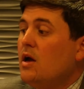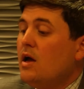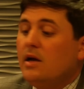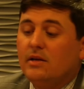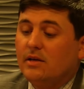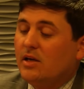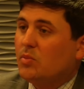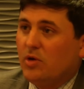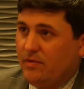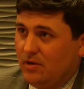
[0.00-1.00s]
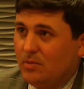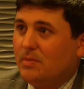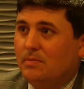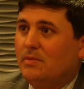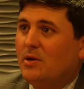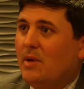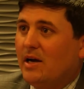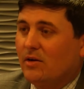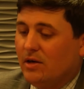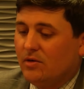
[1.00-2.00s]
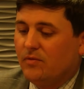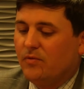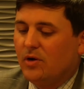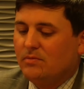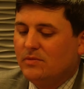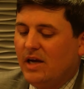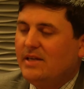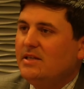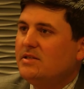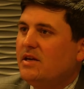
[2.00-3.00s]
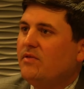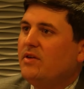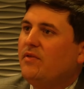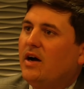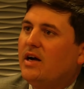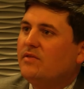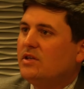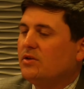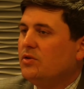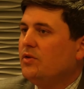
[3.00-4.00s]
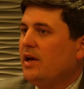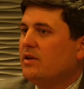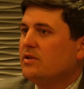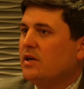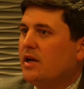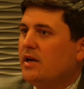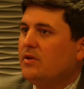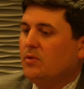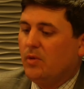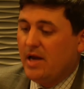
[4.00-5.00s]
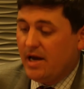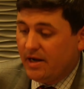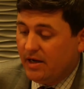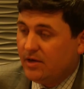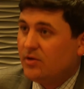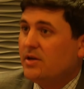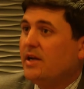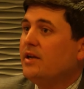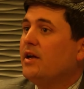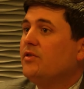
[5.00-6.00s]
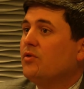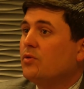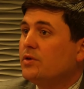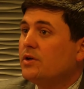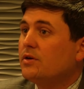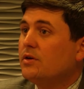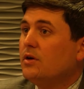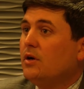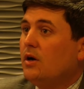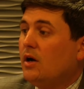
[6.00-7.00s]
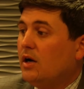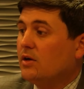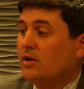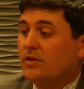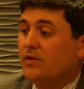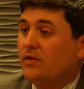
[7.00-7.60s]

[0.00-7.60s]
And a brief little bit of background, from 1975 until 2008, we had a 180-day school year across the